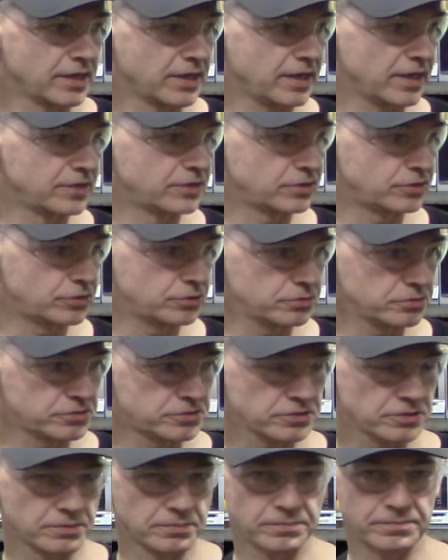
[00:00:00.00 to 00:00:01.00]
and do
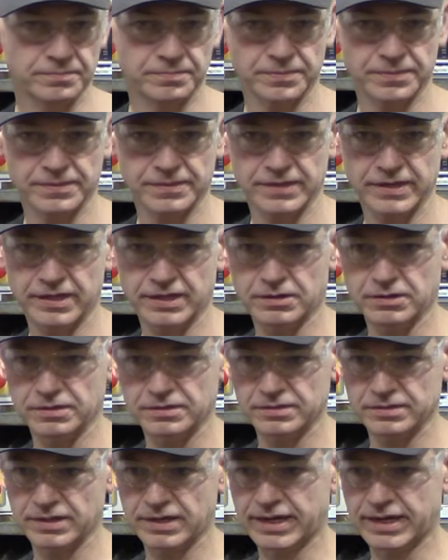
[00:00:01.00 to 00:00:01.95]
some, like,